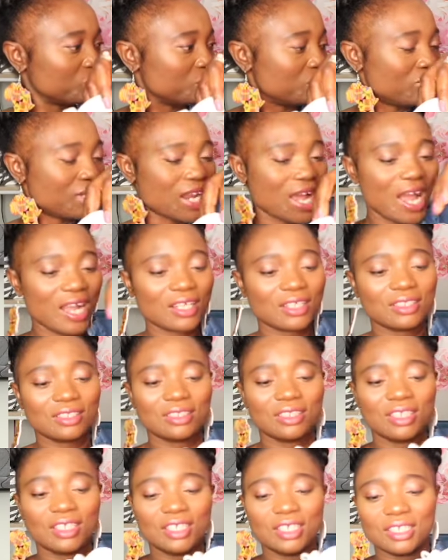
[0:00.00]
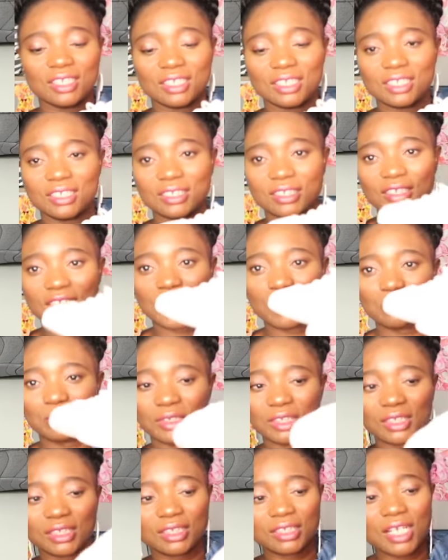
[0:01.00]
black. The same
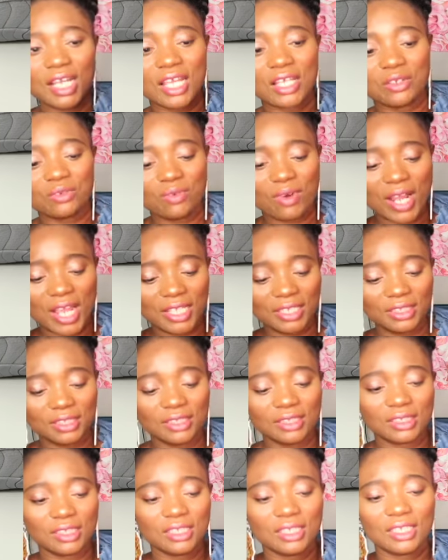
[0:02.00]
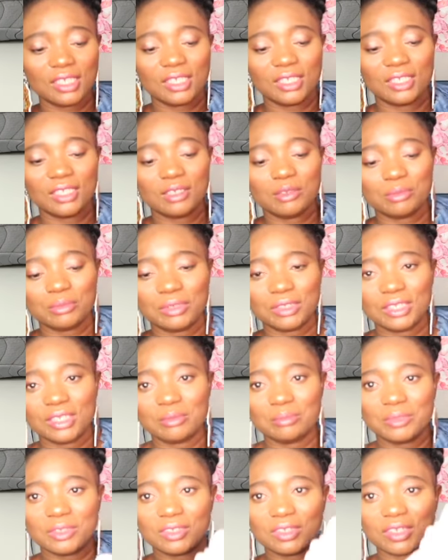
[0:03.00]
design, white. Put
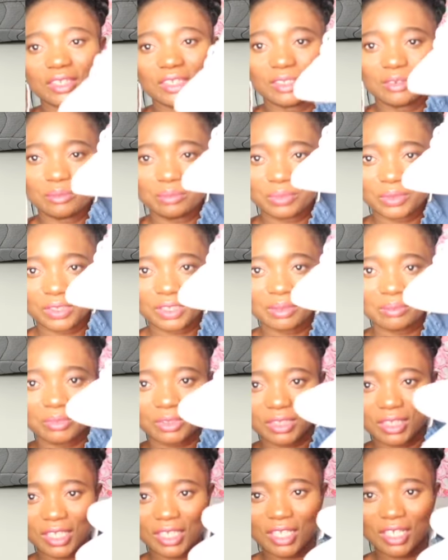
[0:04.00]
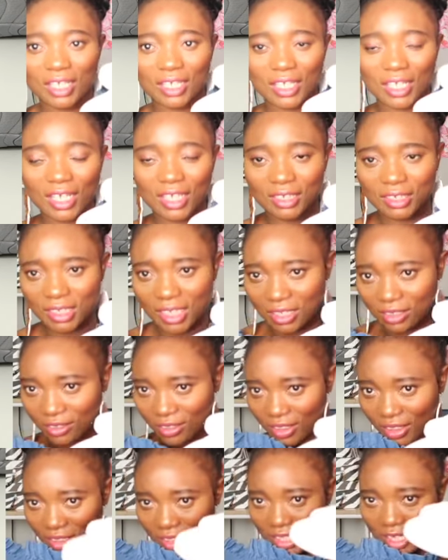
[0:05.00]
them together nice. I don't
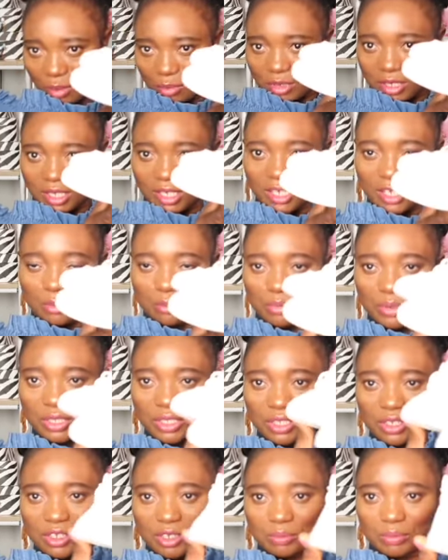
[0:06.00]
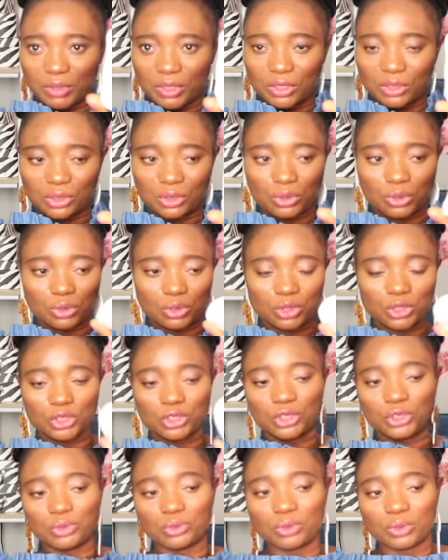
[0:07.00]
know if the camera can pick it up. It's so
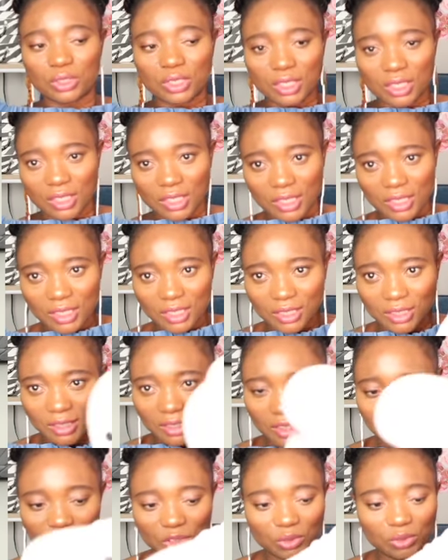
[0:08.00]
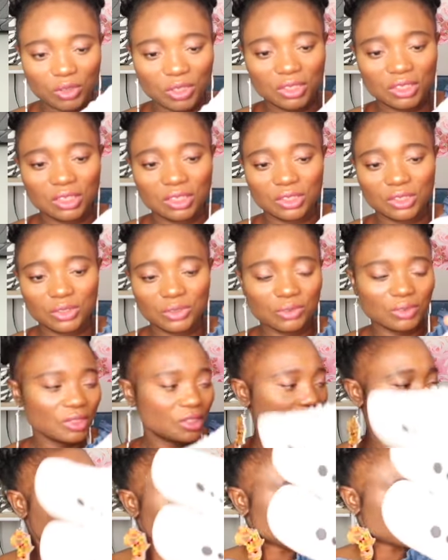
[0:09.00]
cute. This one is
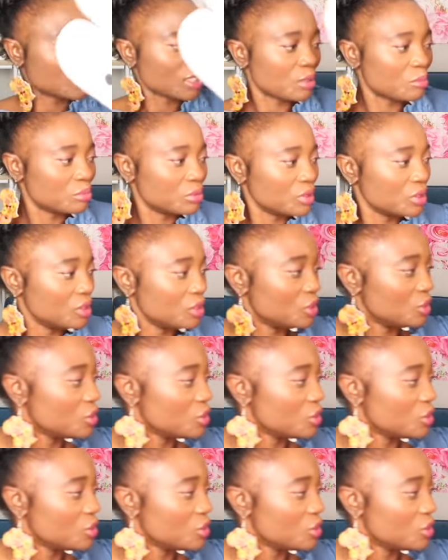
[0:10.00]
unisex, I'm pretty